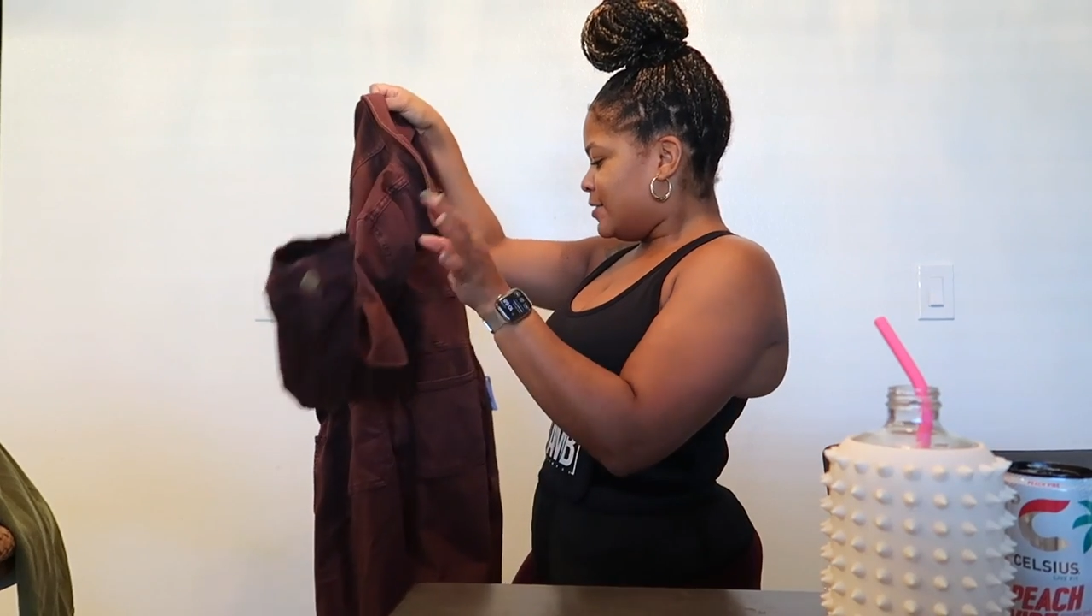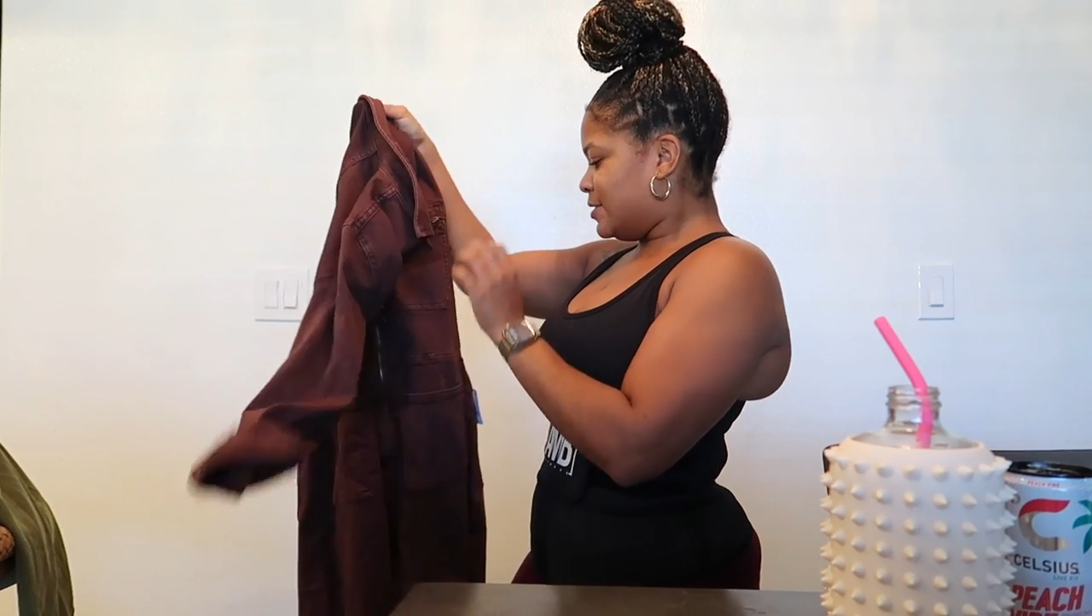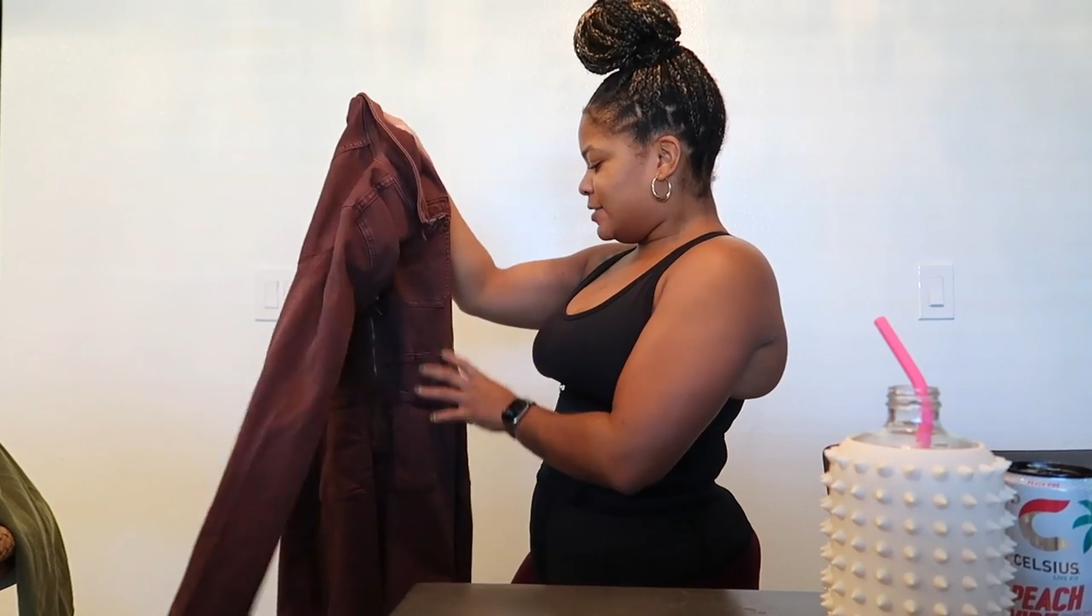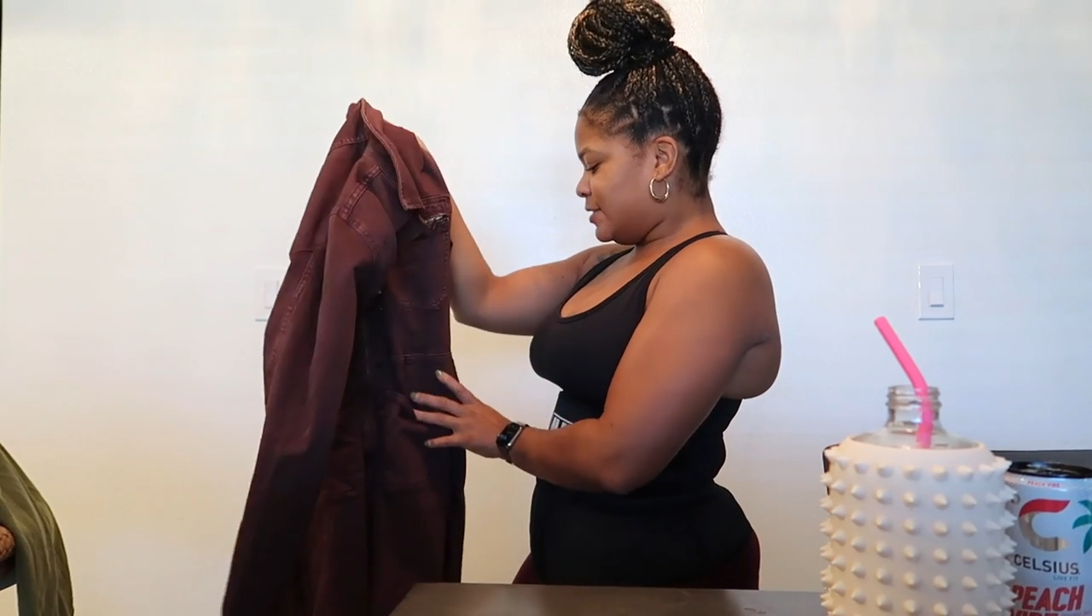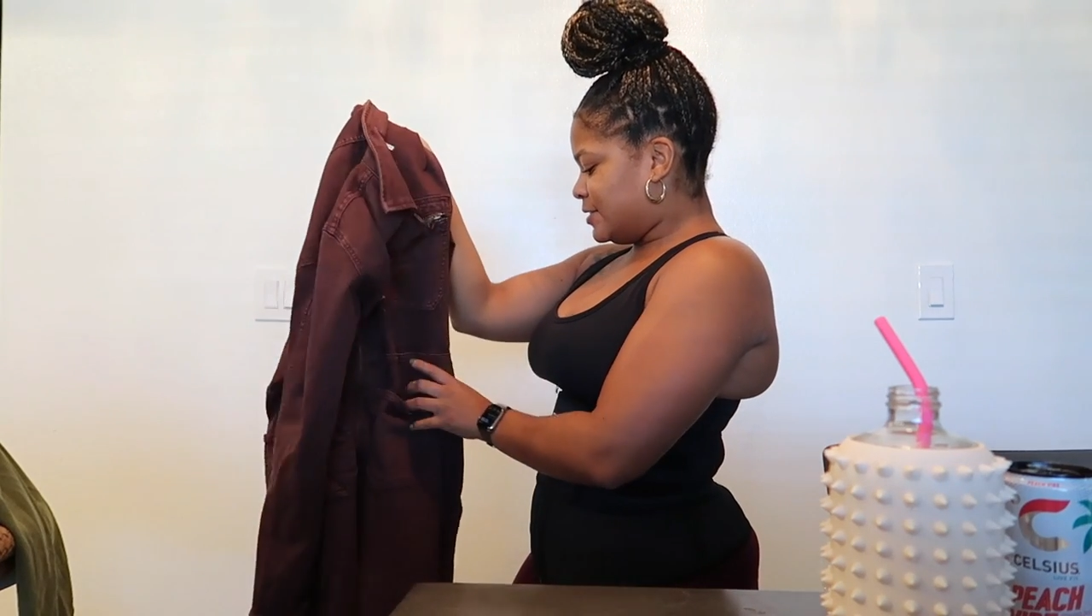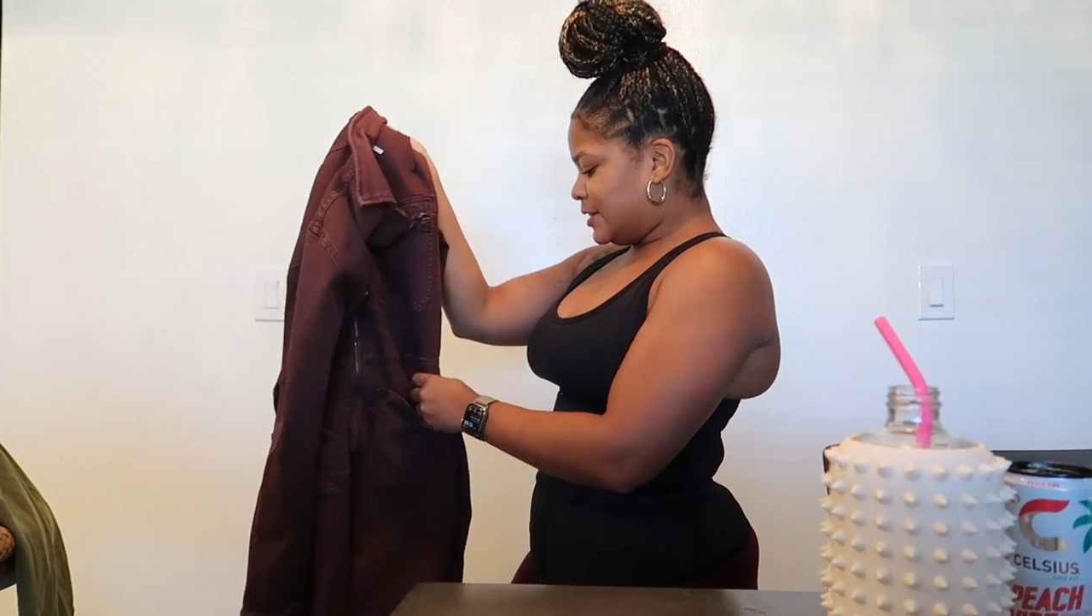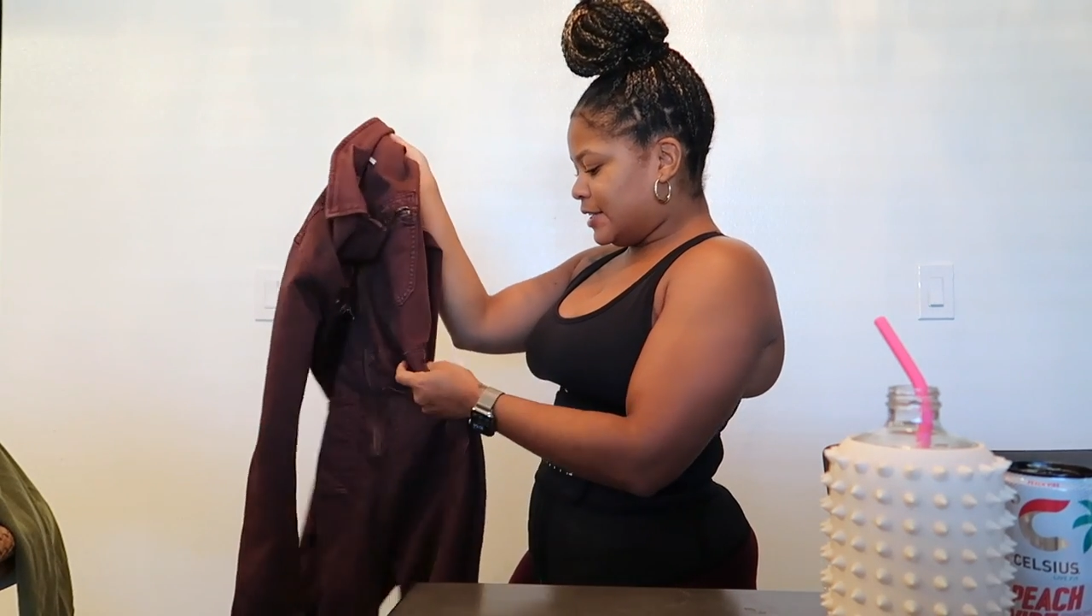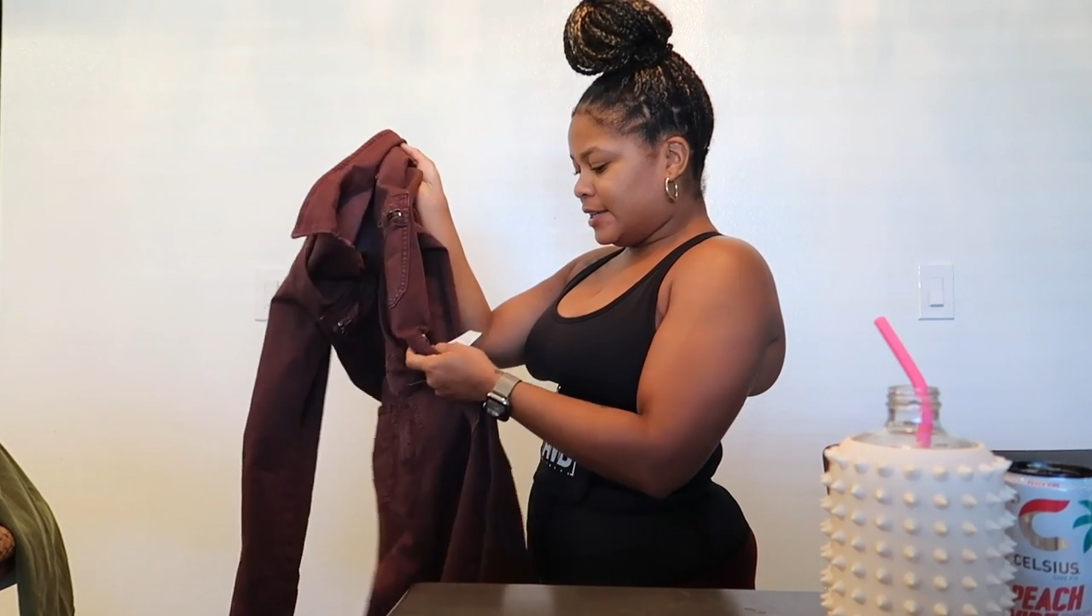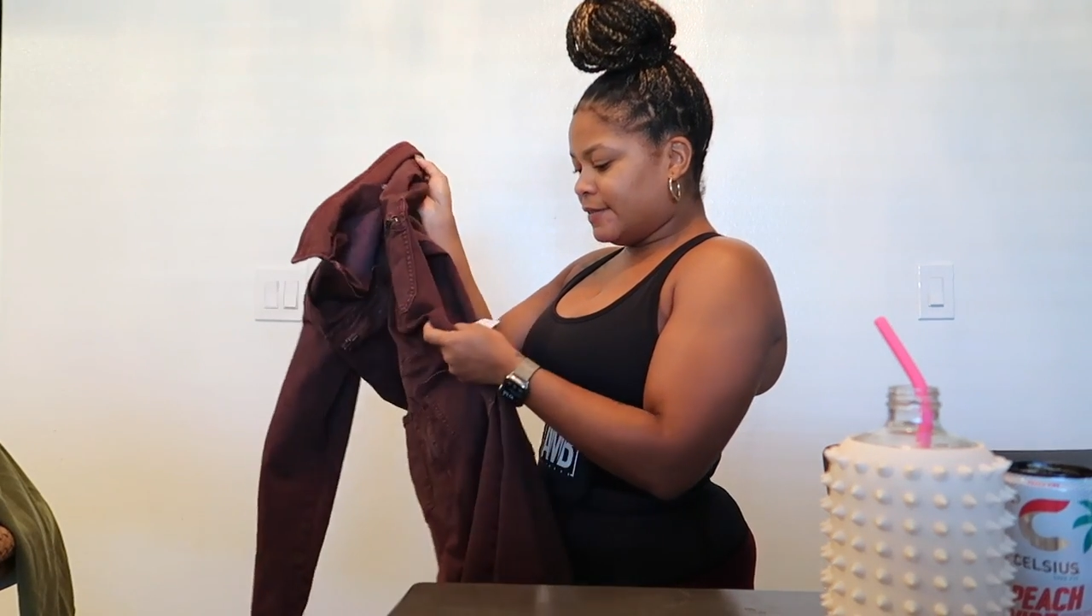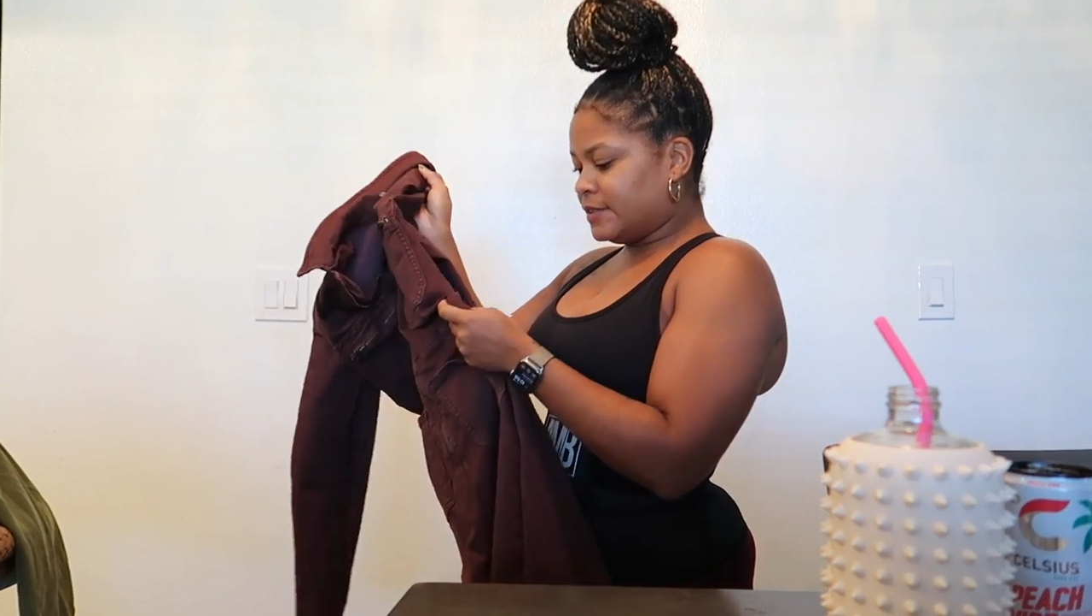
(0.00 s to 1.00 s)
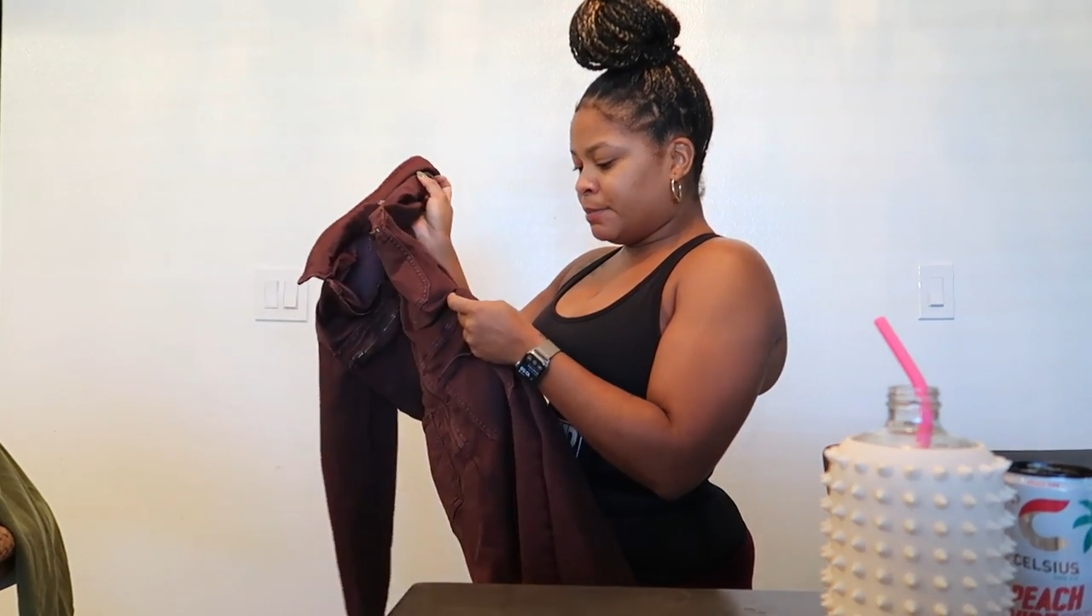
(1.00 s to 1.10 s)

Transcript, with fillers: to these sleeves.